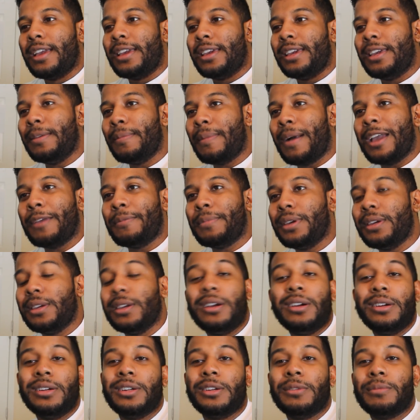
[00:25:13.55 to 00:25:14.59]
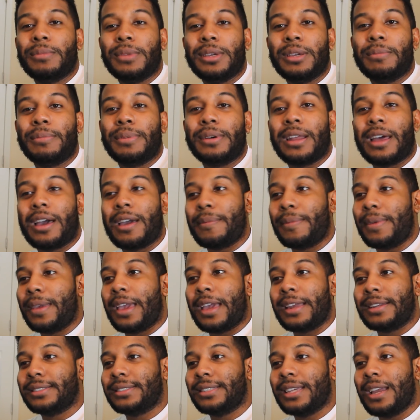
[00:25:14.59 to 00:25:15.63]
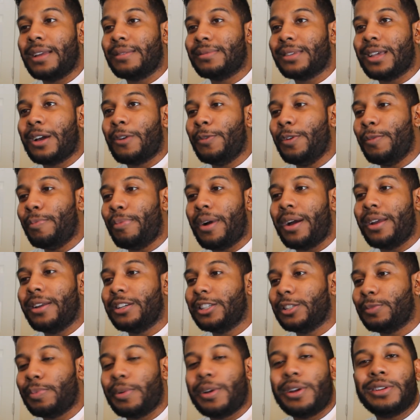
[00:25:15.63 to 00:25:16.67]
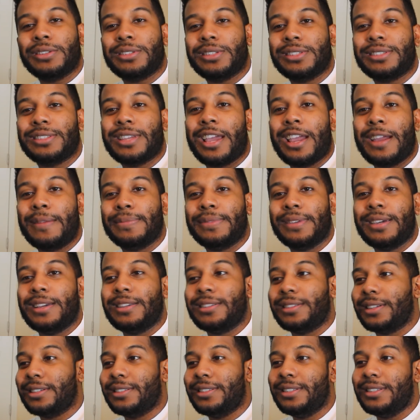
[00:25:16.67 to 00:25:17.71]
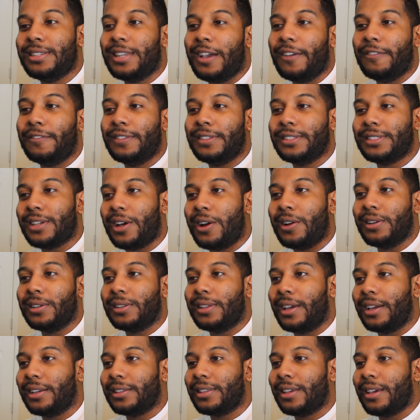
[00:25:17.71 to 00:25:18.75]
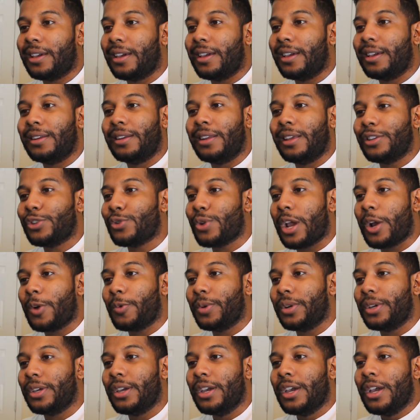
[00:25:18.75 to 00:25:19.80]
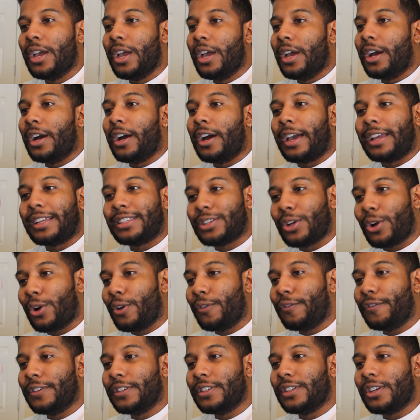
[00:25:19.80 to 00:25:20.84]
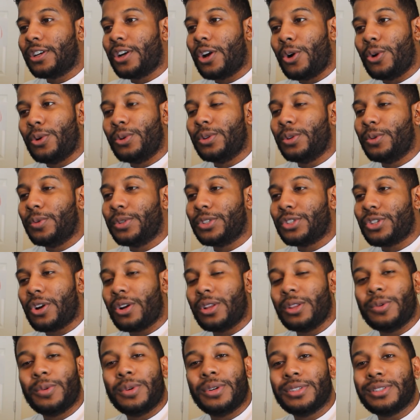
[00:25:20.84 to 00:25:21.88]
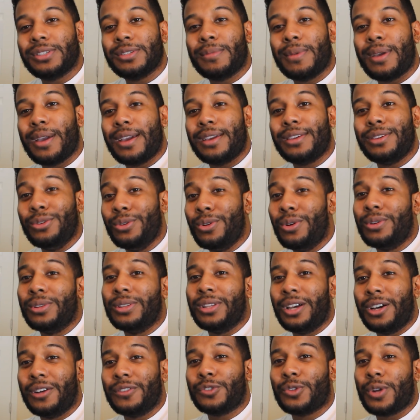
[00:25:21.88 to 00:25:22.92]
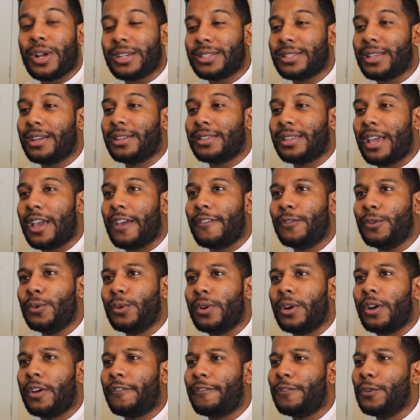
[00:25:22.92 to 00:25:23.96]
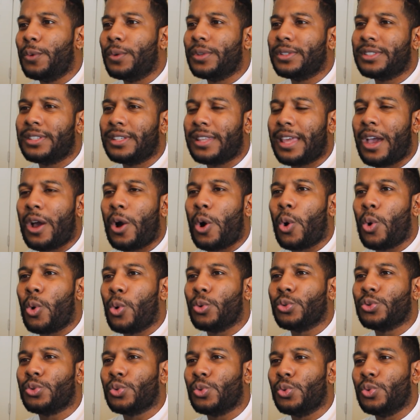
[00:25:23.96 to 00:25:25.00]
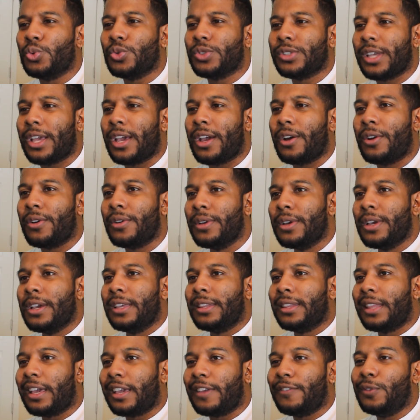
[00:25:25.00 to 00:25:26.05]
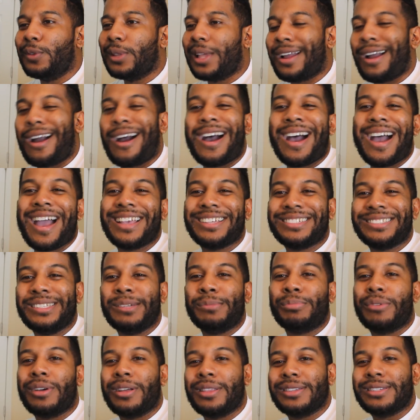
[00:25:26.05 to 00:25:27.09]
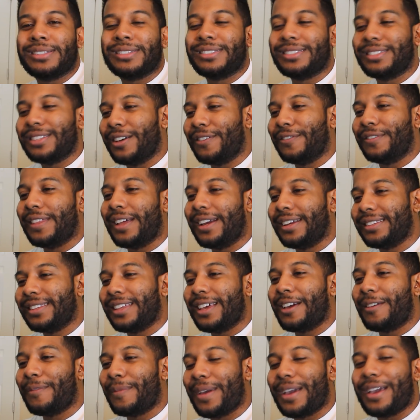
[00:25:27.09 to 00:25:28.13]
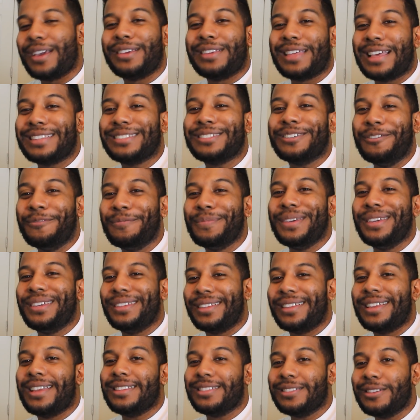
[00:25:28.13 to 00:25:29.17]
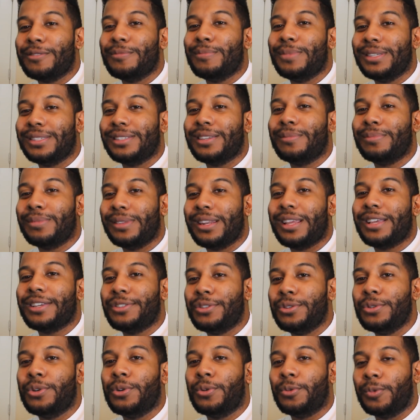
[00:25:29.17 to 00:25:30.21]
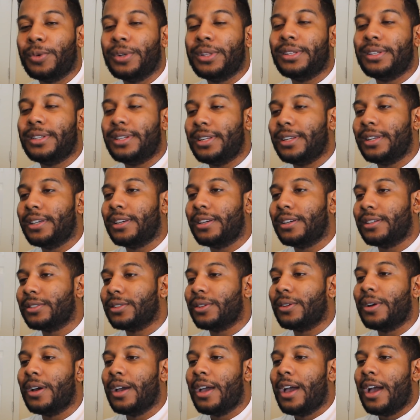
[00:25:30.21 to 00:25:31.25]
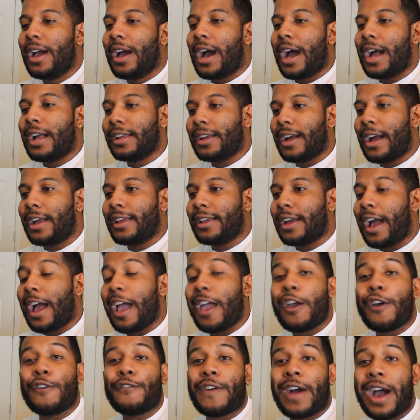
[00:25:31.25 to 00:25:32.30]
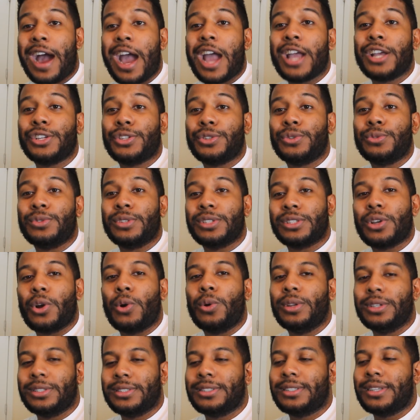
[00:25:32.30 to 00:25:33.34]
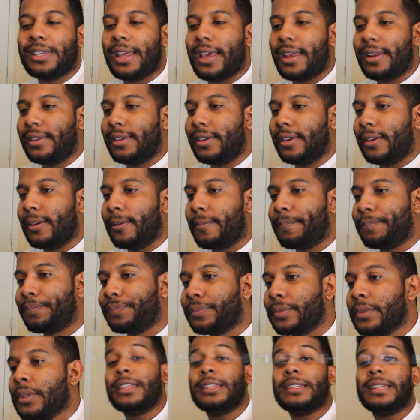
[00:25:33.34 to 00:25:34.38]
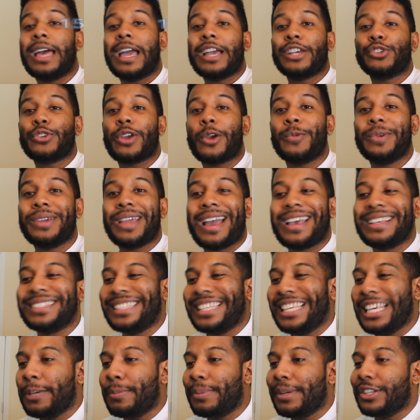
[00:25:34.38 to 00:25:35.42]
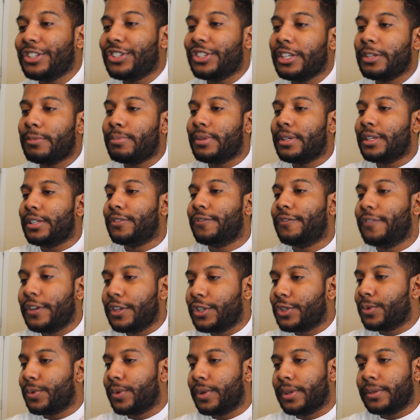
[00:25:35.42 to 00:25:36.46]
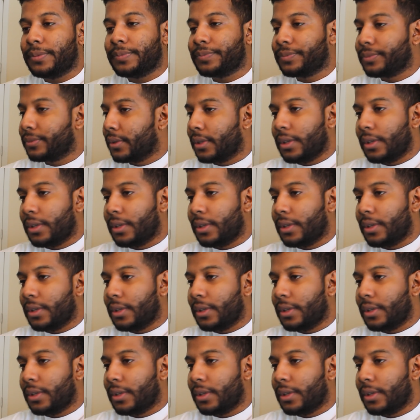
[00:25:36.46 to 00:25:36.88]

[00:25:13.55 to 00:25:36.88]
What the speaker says: he might be younger than me, but I mean, at the same time, we probably experienced the same things because he definitely talking like that. And that track with Turf and Dakota with Charlie Wilson, man, you're going to love tracks like that if you into that old school sound. Like, if you like Isley Brothers and stuff like that, man, that's gonna be something that you're going to really dig. So I advise you, just go listen to that again. And the last track we got is Heebie Jeebies featuring,